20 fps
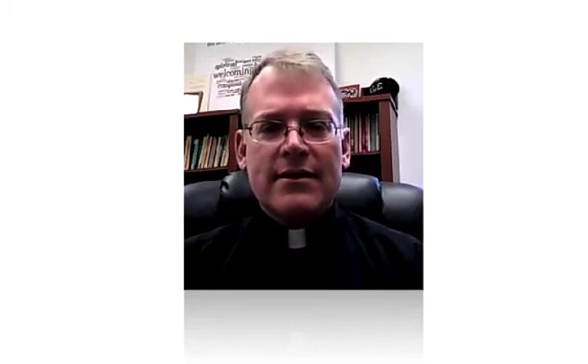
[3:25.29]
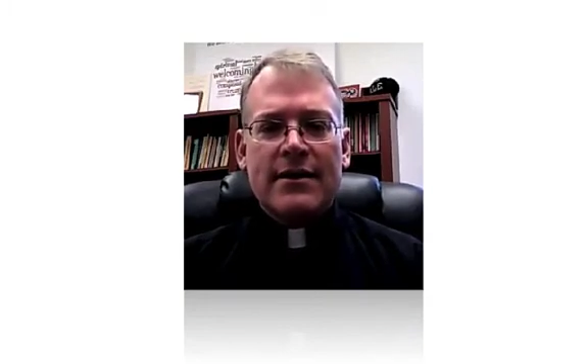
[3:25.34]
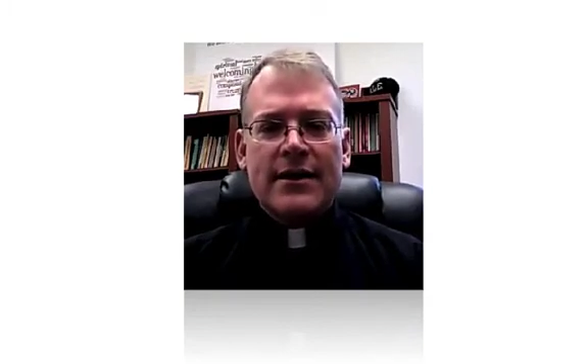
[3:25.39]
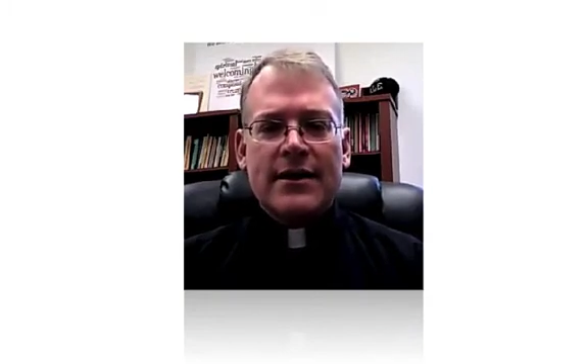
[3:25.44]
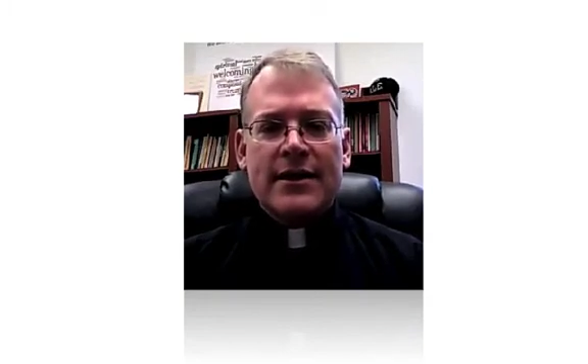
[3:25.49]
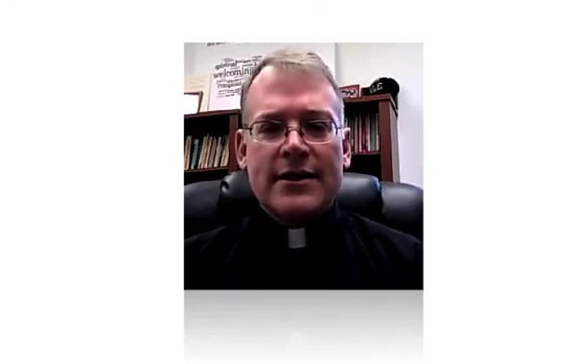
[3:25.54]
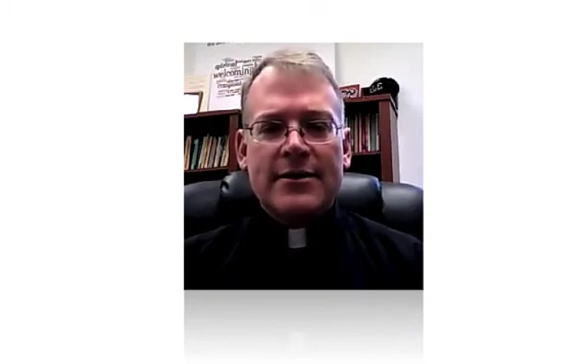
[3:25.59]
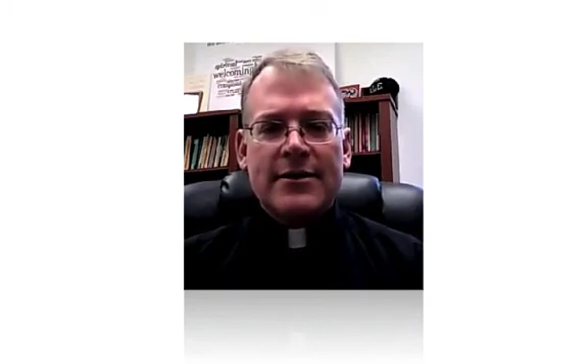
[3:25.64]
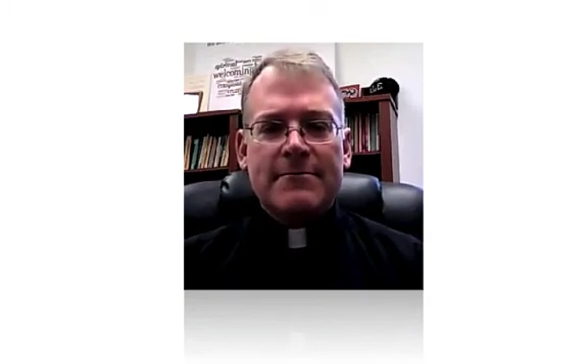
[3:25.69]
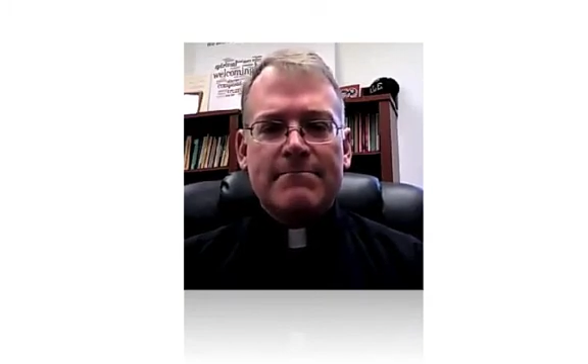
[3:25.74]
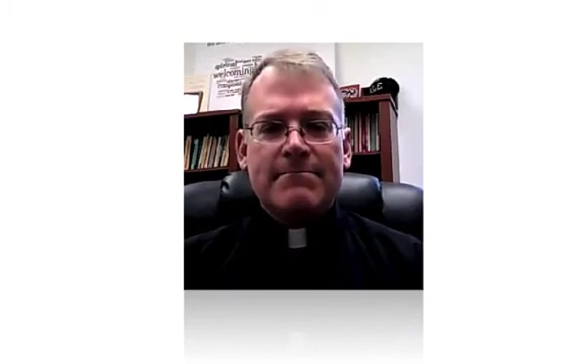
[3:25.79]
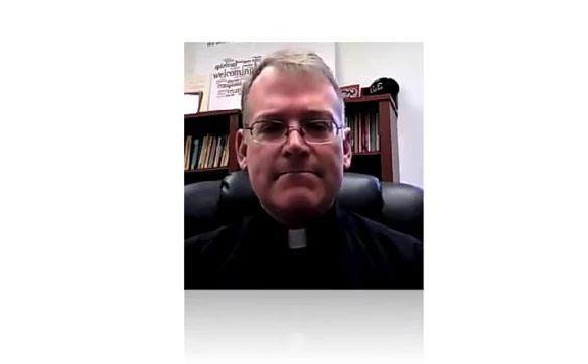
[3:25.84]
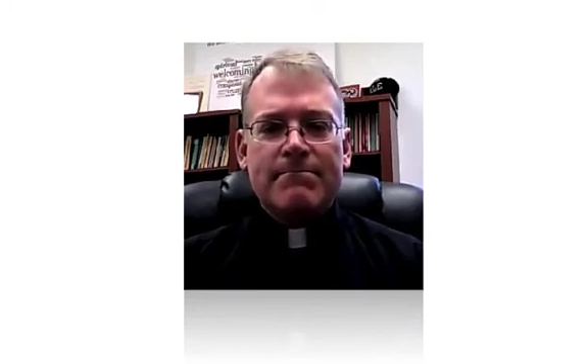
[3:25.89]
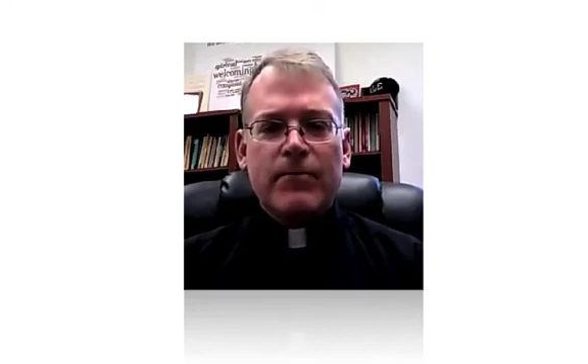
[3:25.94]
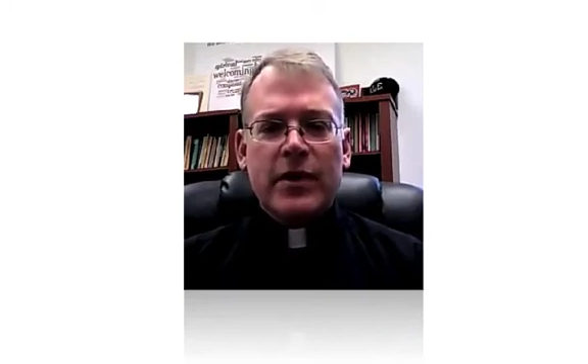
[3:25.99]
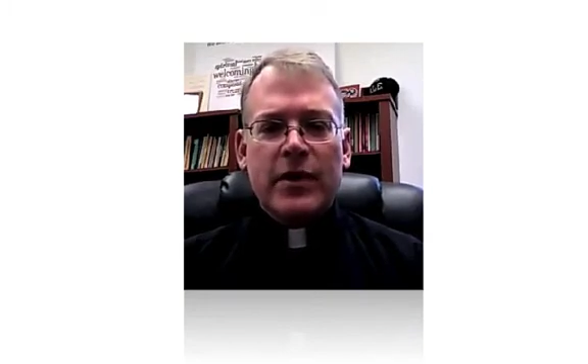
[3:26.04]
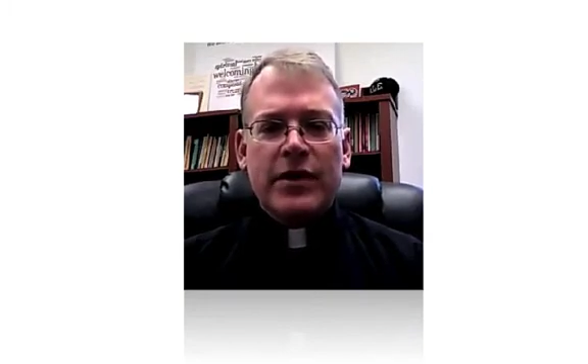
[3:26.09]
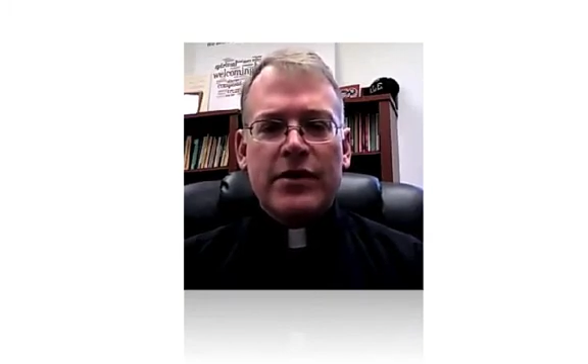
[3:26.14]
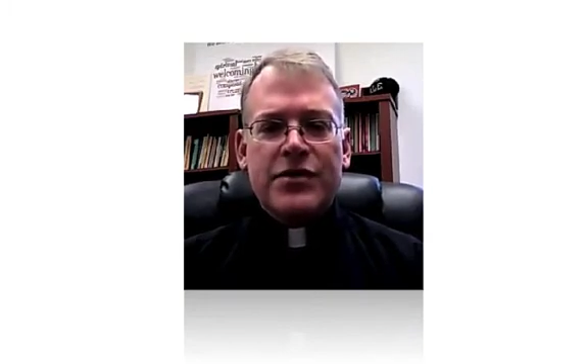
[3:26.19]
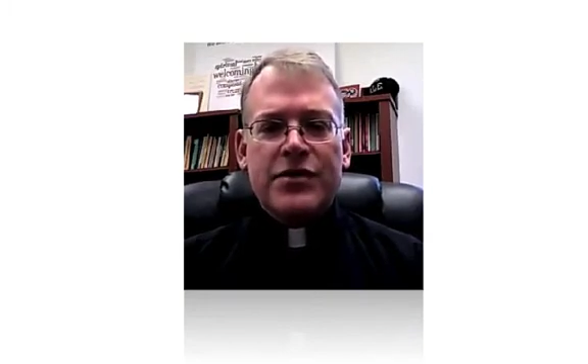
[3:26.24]

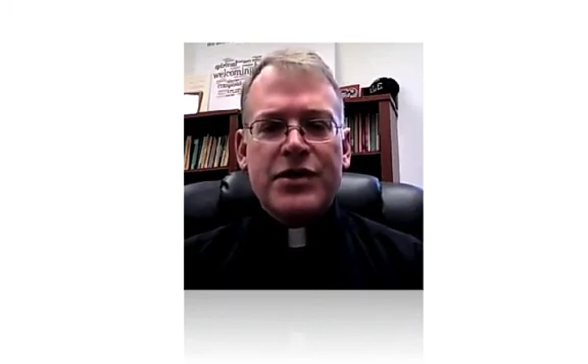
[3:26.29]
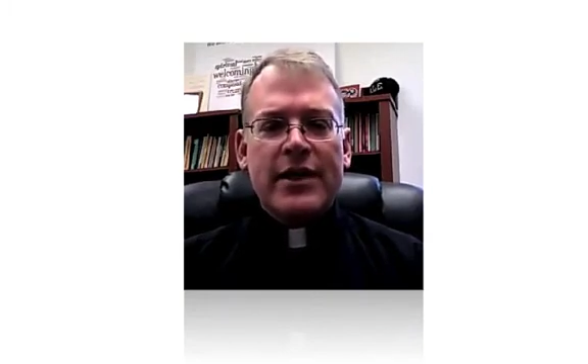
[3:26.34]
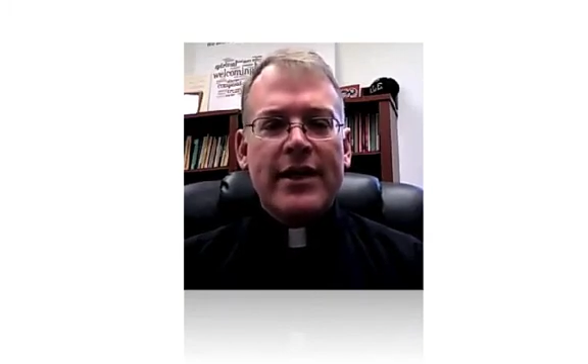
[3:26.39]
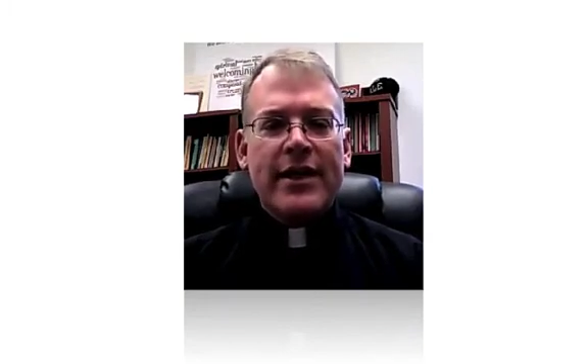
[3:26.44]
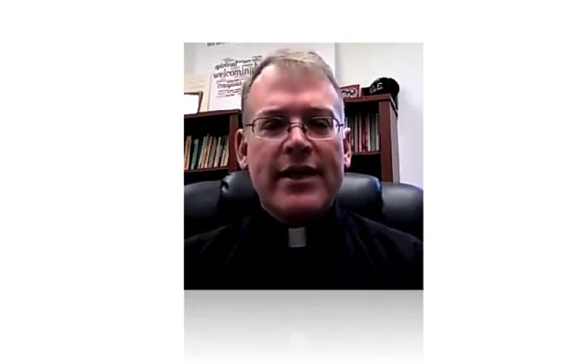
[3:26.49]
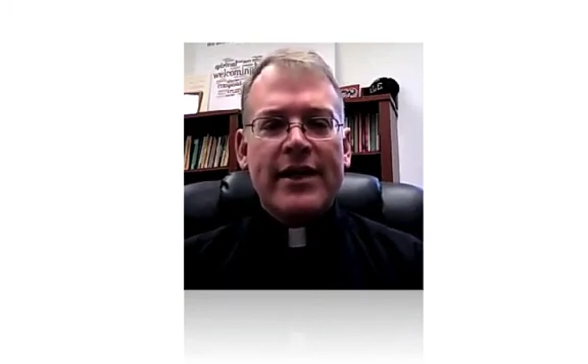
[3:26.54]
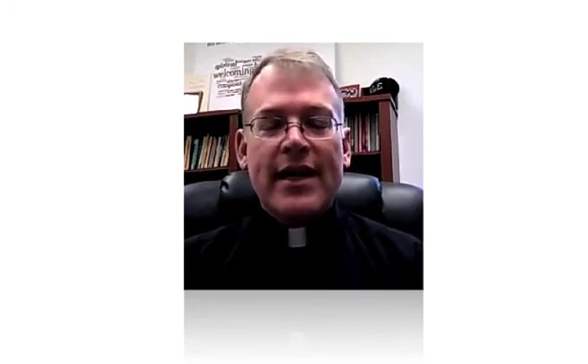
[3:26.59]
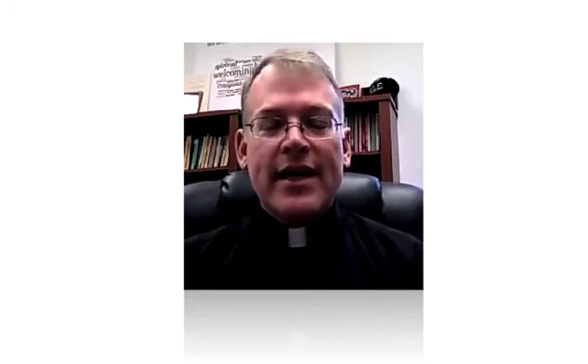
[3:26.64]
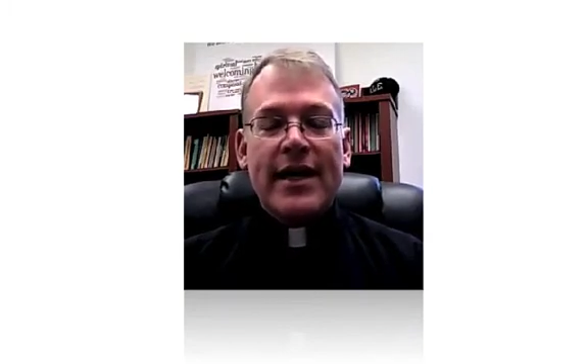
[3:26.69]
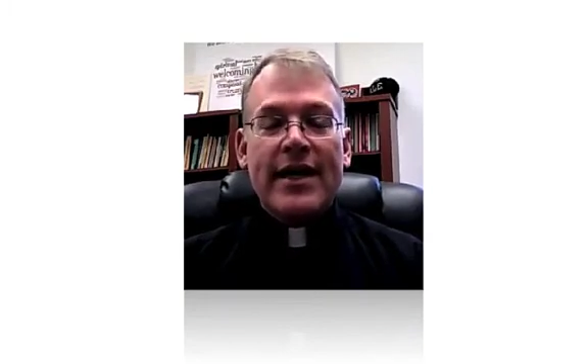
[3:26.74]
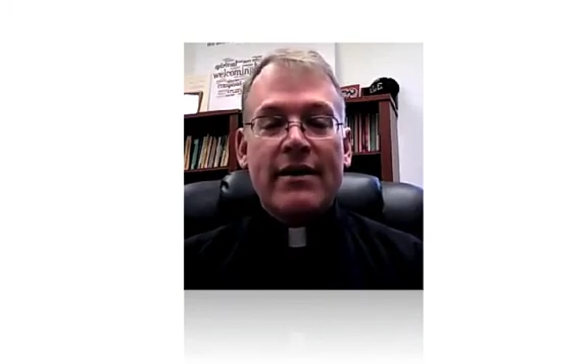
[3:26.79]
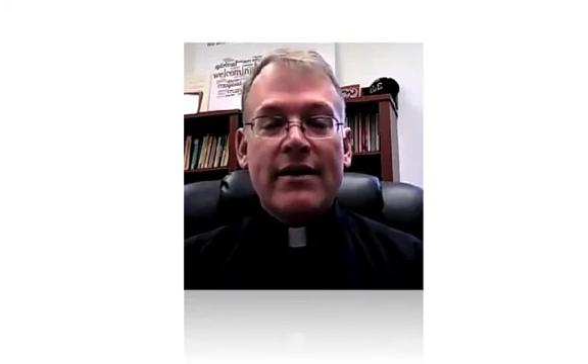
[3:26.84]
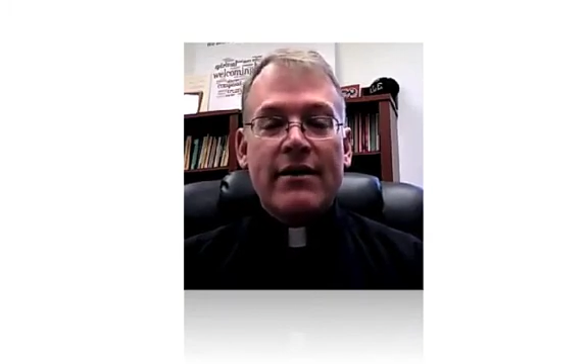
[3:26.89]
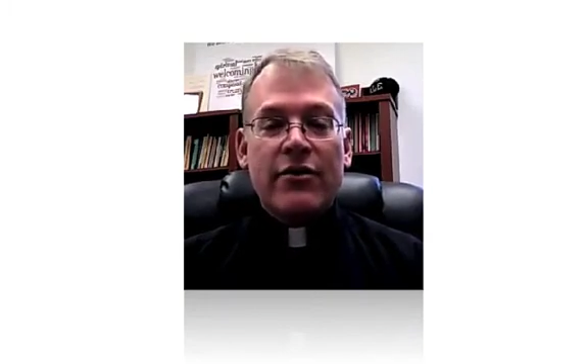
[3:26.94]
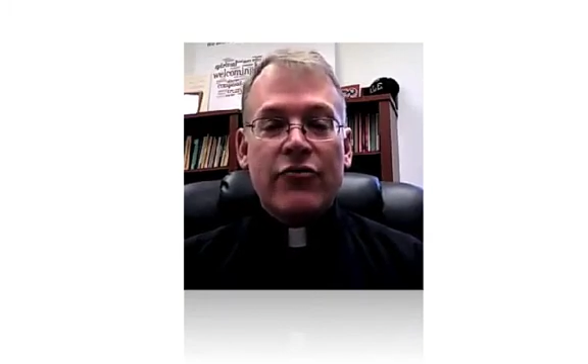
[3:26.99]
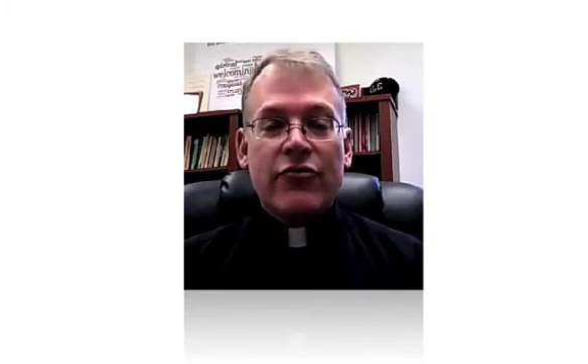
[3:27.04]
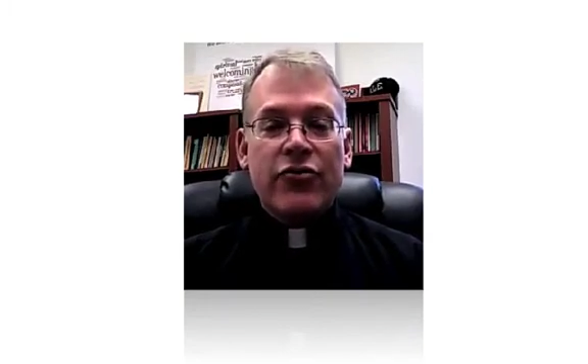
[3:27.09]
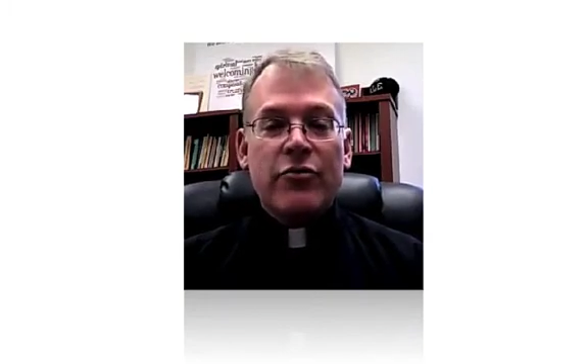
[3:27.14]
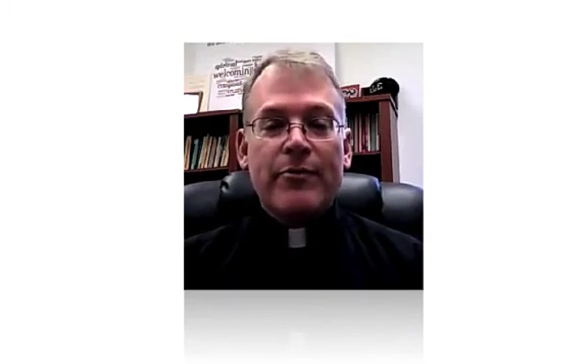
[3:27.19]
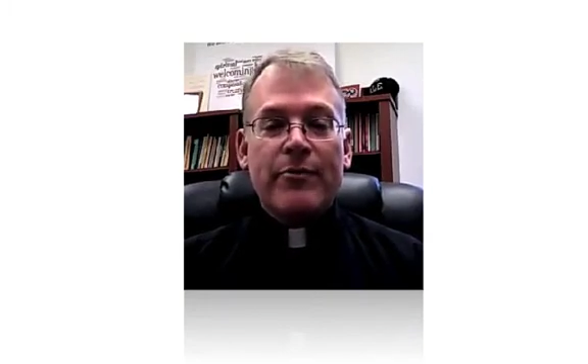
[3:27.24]
The Sunday night
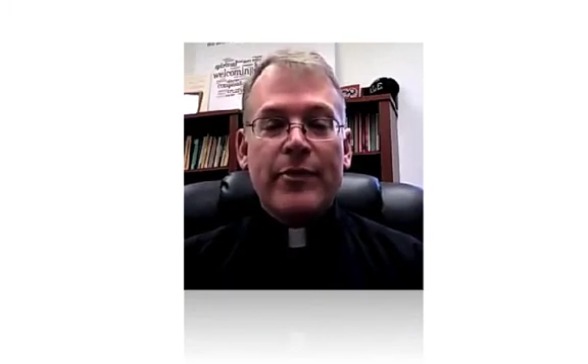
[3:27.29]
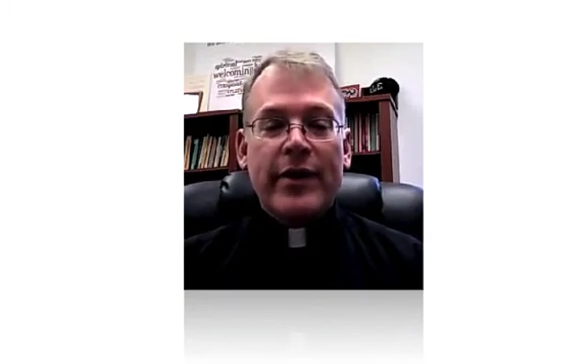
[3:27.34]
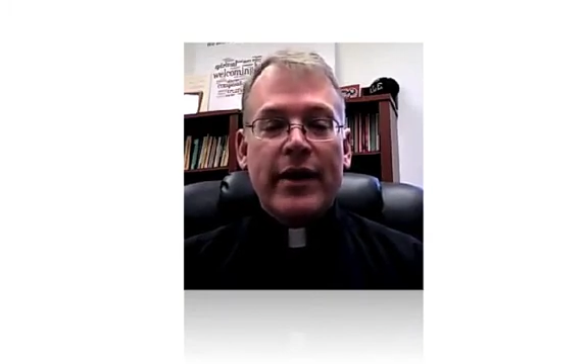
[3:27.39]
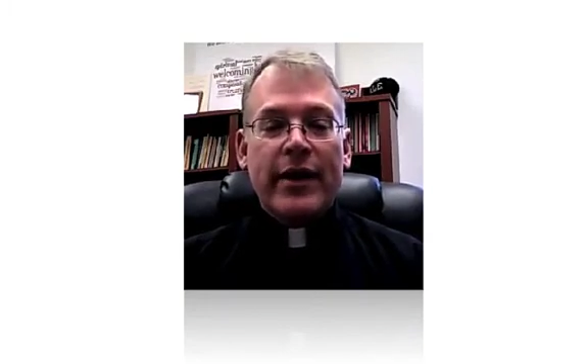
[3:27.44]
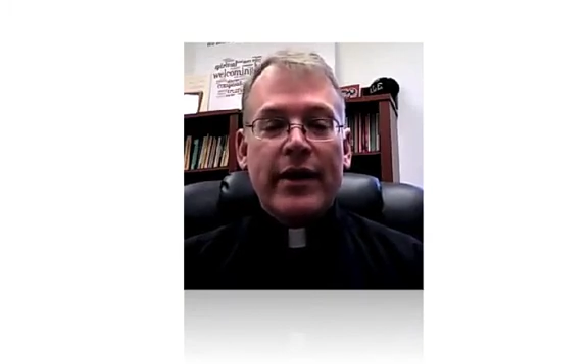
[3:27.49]
group